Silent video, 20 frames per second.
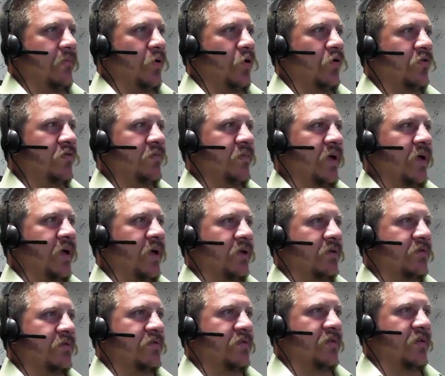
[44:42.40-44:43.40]

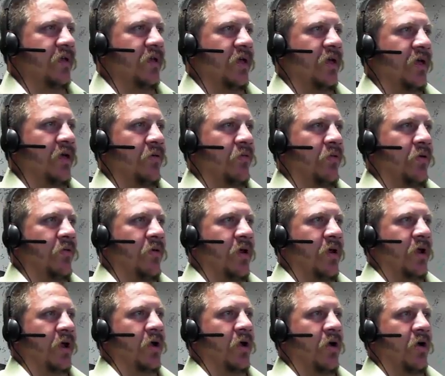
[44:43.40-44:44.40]
Movement, we
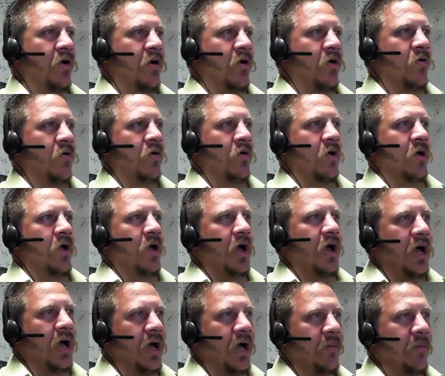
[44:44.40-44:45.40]
want to go
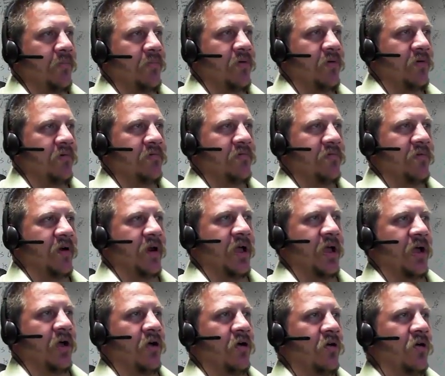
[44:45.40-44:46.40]
up for
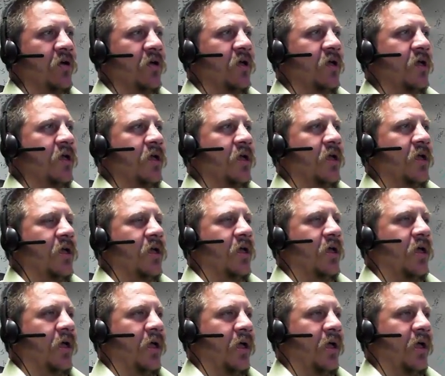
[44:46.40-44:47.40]
now,
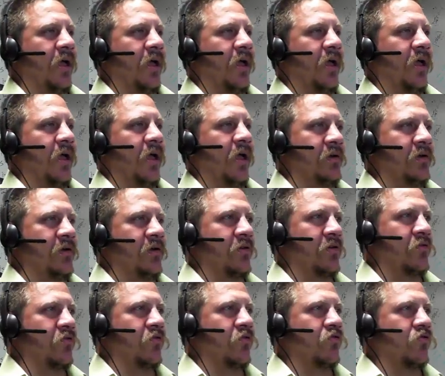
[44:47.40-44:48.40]
and